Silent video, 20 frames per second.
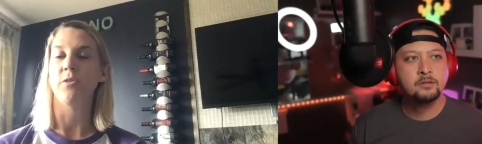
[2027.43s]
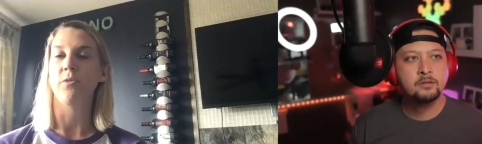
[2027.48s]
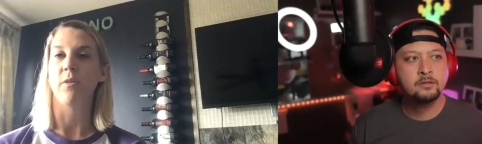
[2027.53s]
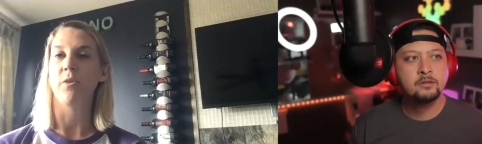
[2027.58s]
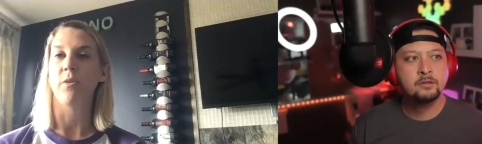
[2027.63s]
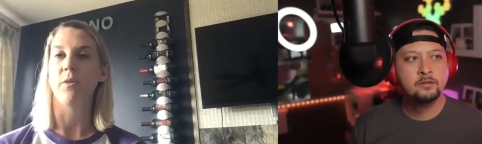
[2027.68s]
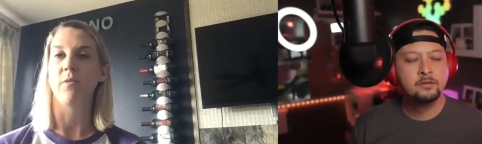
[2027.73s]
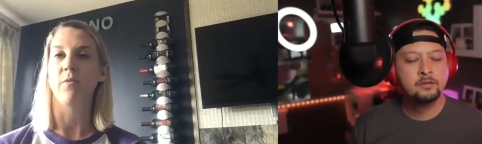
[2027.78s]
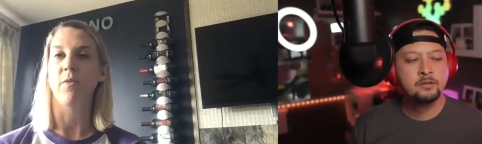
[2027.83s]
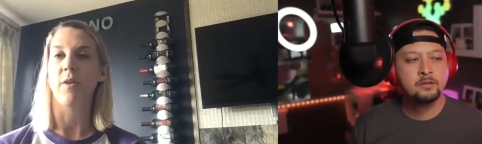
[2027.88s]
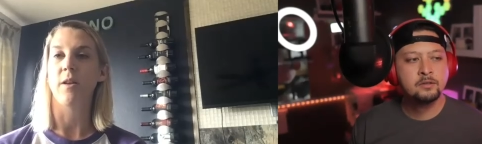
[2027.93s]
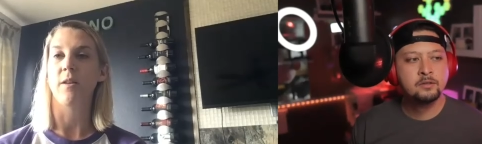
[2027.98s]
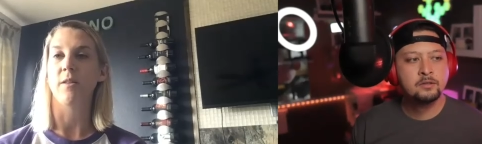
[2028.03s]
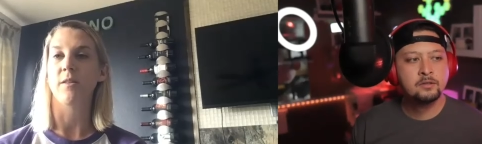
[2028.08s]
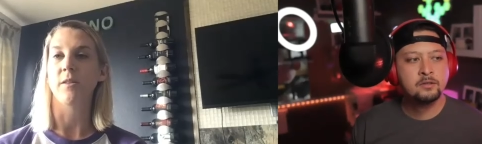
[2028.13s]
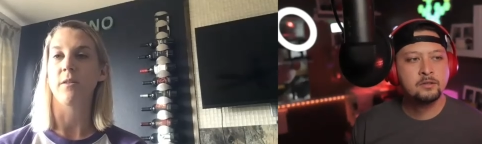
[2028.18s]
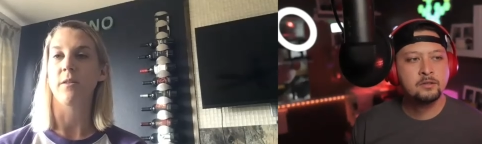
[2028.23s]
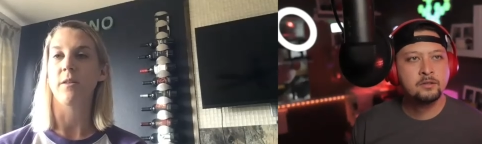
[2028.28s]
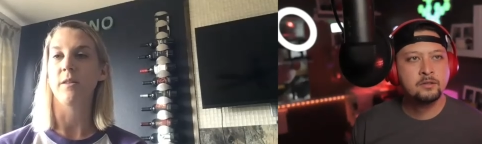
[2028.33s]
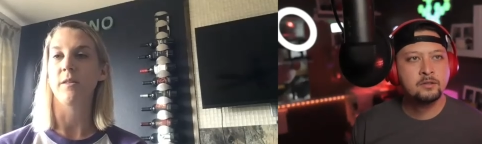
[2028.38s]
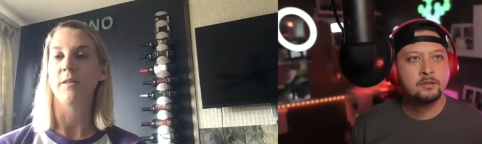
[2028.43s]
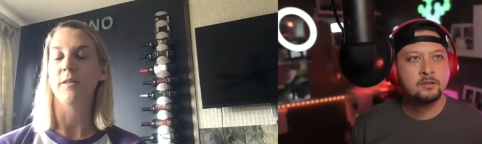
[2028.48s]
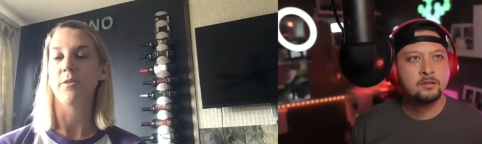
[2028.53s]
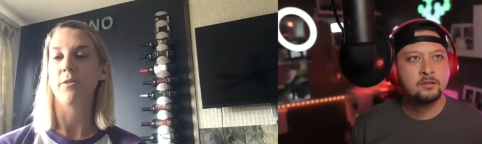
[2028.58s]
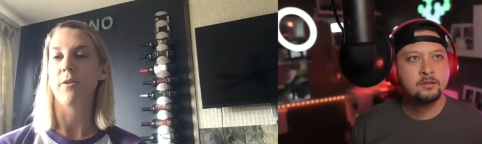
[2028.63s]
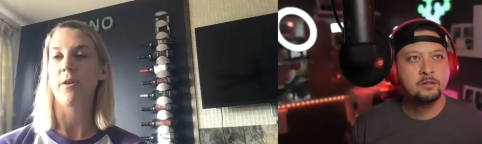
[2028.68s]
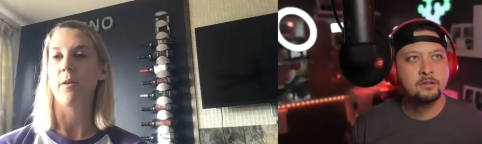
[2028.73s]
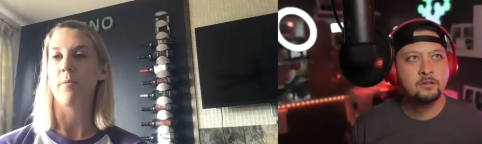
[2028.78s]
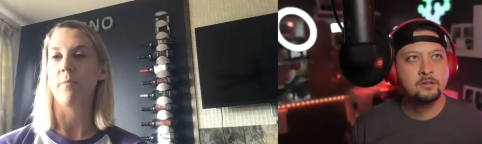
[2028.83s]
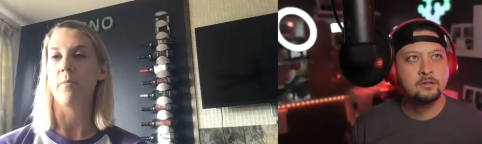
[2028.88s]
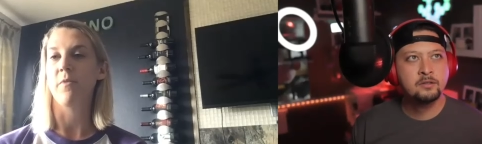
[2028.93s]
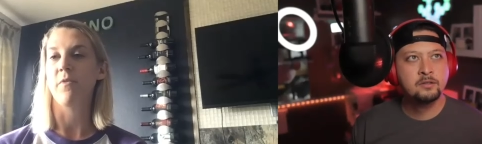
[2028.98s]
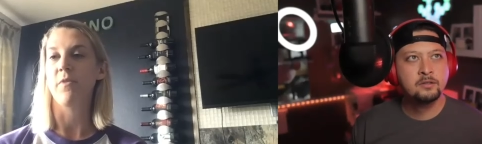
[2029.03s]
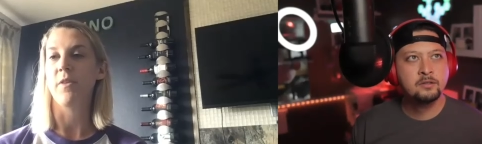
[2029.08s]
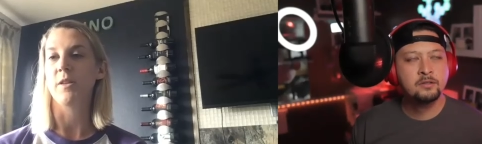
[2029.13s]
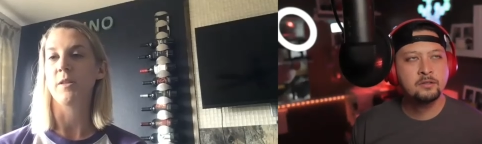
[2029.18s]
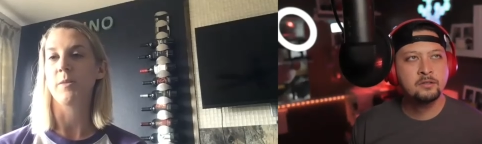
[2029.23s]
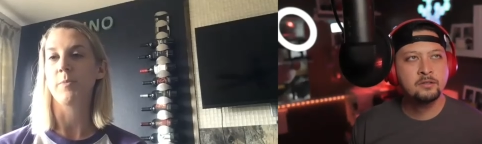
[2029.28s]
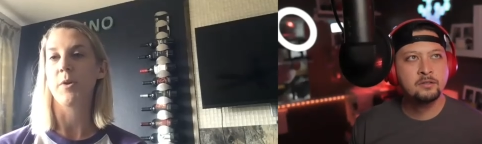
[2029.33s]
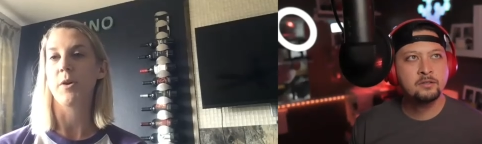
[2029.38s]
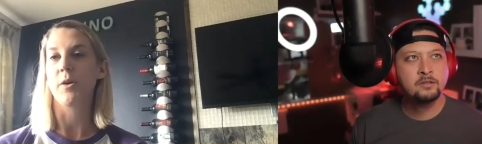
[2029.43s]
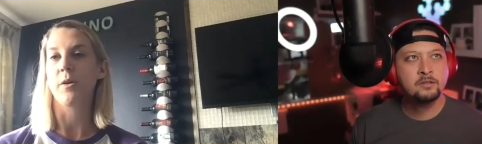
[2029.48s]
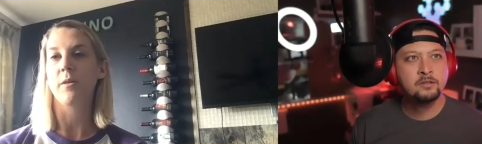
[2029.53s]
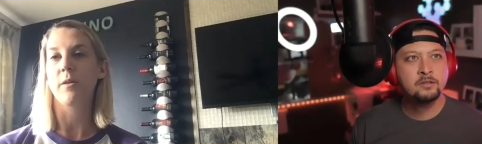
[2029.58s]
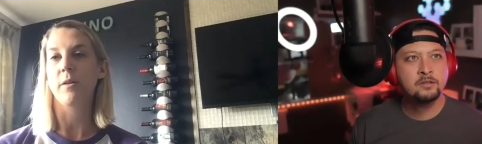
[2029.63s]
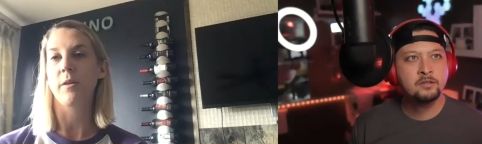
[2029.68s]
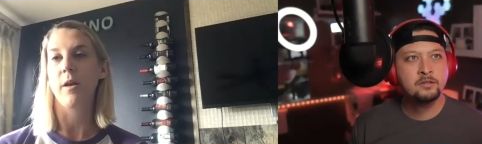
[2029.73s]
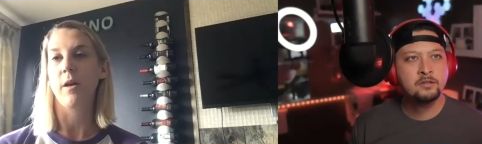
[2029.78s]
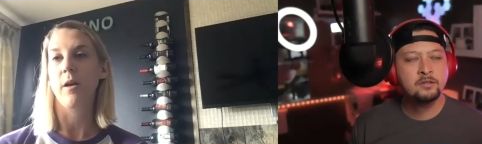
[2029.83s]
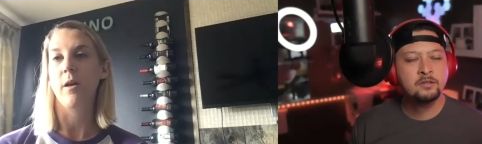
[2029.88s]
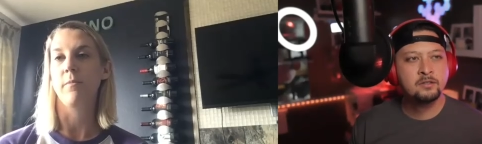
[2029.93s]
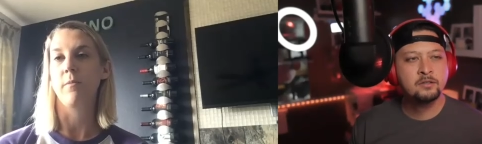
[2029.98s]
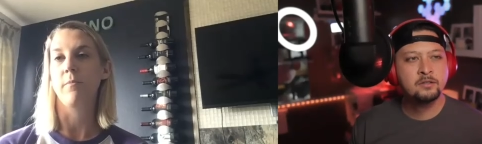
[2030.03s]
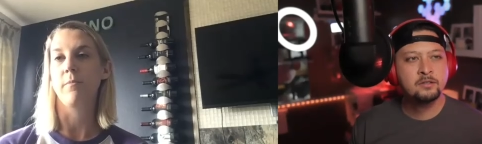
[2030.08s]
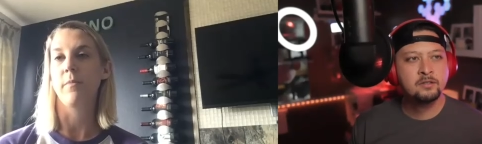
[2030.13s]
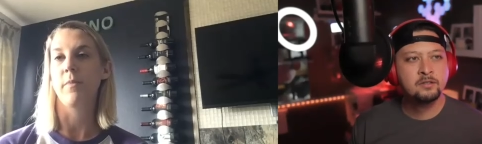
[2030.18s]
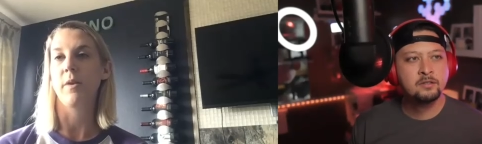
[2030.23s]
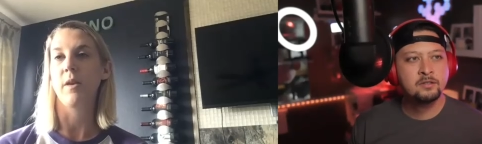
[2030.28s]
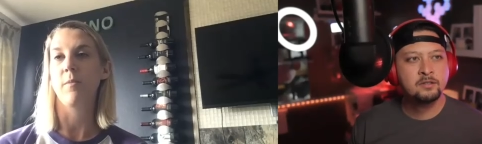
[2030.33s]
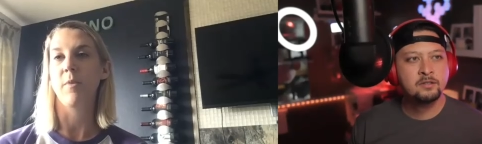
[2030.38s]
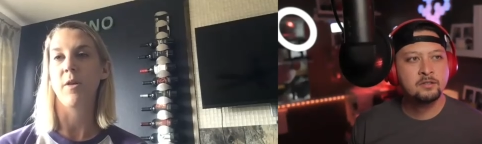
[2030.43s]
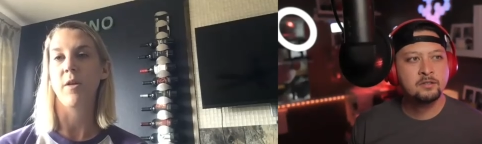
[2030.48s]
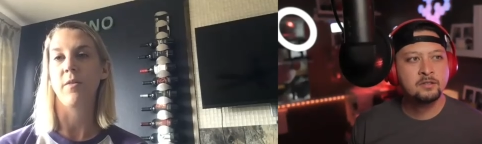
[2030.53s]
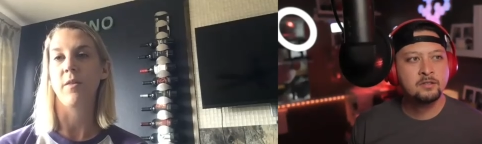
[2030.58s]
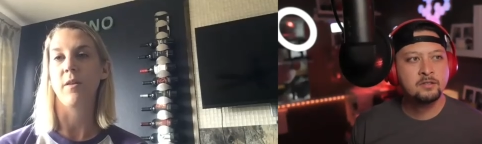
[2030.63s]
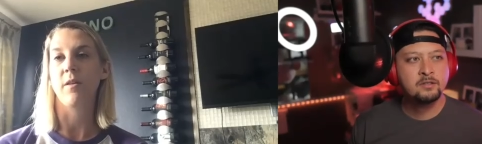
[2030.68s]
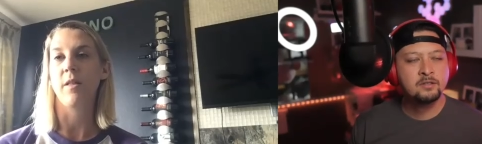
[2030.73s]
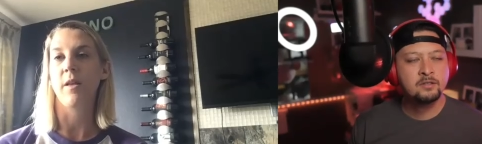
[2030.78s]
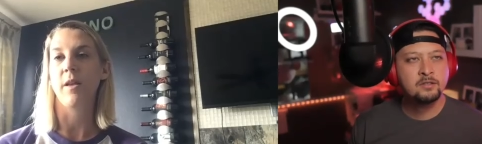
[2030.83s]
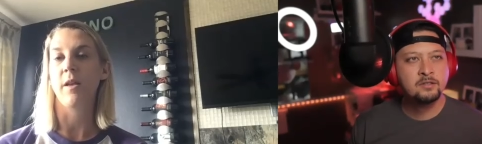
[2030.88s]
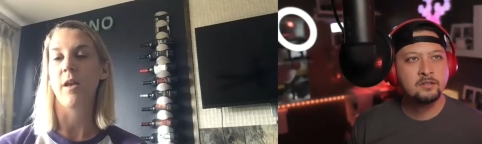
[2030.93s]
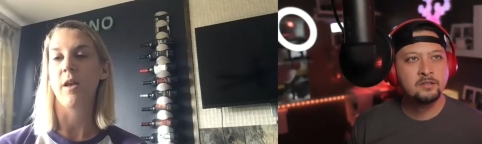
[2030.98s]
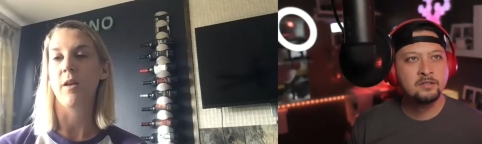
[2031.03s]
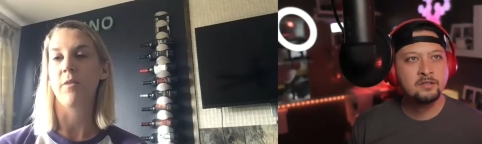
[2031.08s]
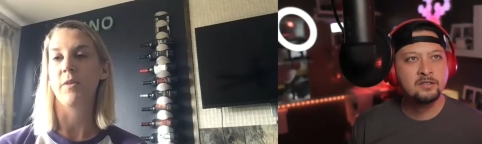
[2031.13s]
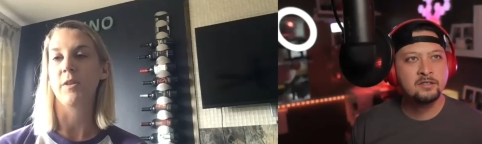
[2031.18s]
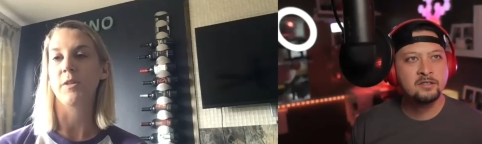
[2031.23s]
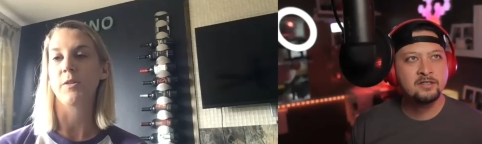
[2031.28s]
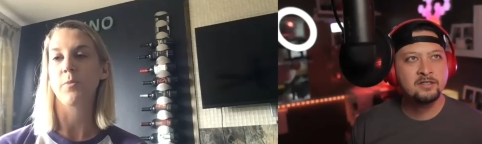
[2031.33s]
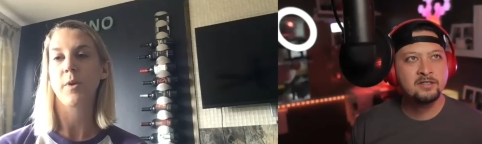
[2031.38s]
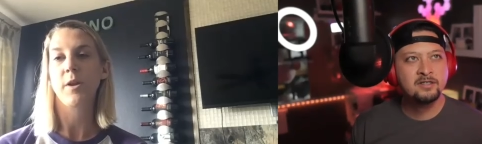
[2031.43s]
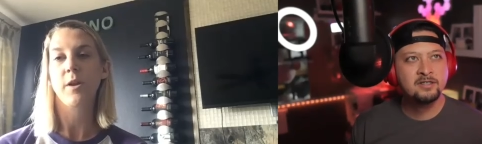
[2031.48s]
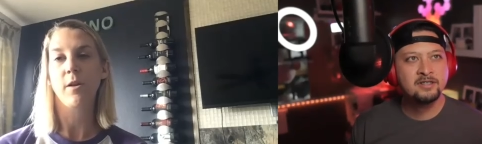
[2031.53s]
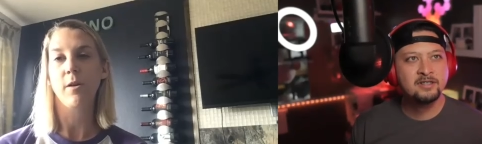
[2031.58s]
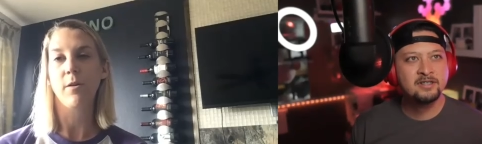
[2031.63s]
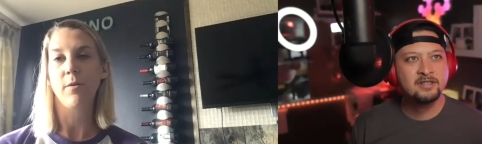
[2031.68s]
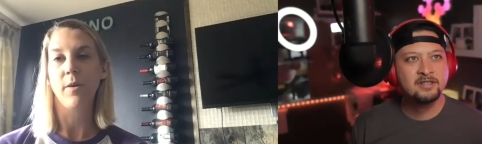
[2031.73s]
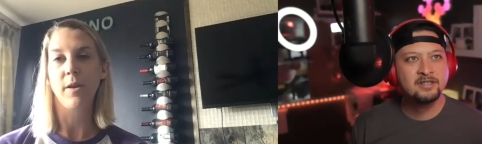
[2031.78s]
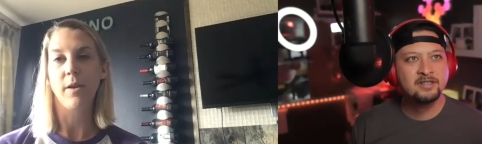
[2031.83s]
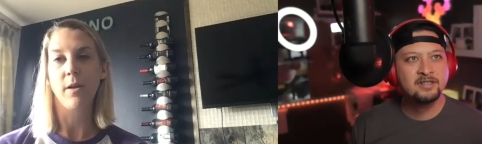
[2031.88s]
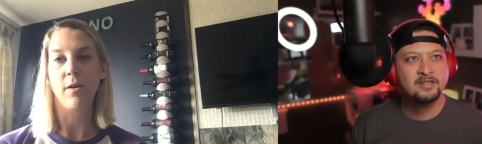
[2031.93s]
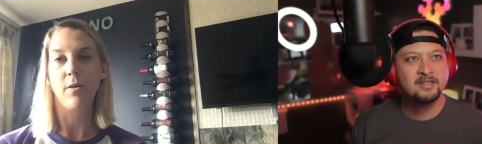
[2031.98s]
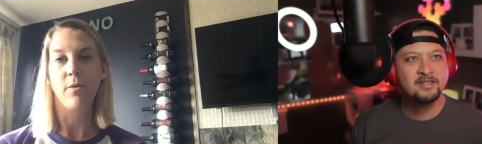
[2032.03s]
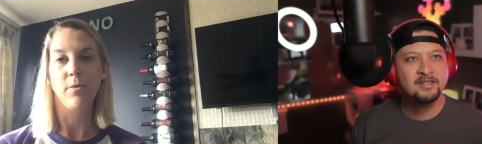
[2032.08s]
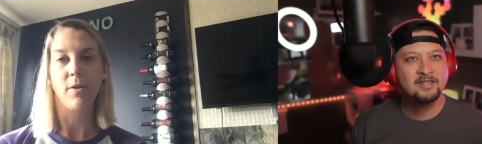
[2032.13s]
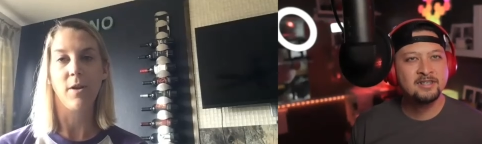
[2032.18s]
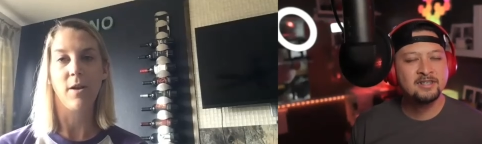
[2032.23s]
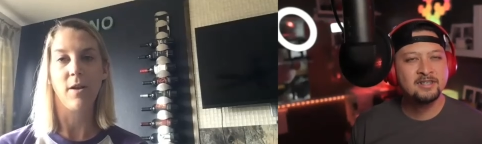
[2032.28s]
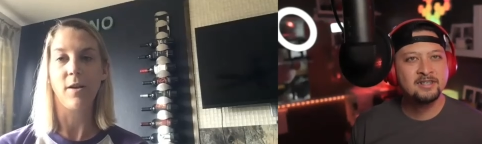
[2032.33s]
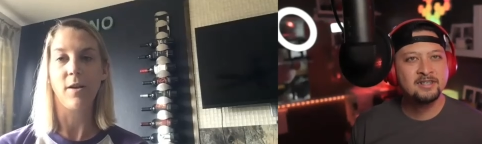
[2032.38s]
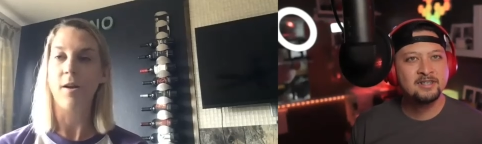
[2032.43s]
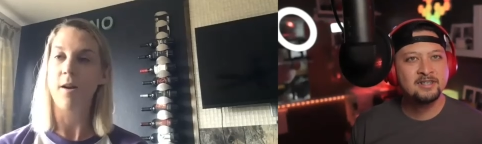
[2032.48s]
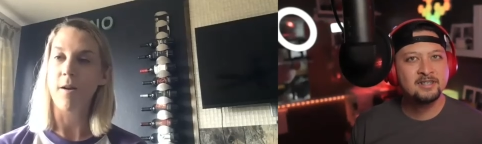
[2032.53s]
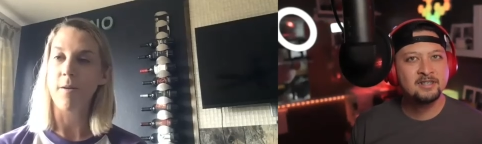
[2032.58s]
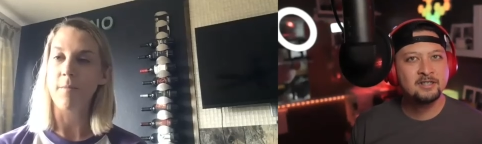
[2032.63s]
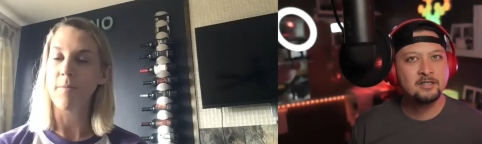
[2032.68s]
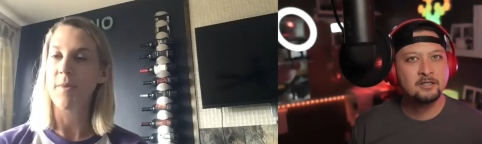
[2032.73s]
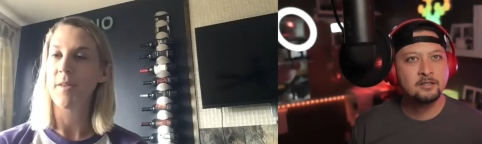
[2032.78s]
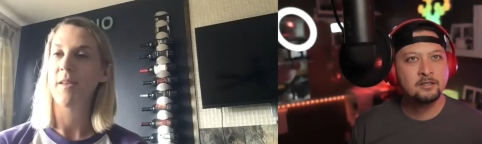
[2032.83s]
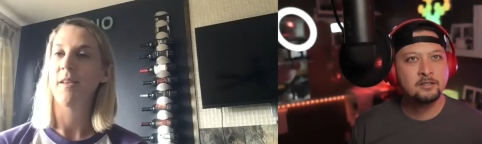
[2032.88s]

Speaker 1: You can find us on Instagram, Facebook, um, email theclaycanvasreno at yahoo.com,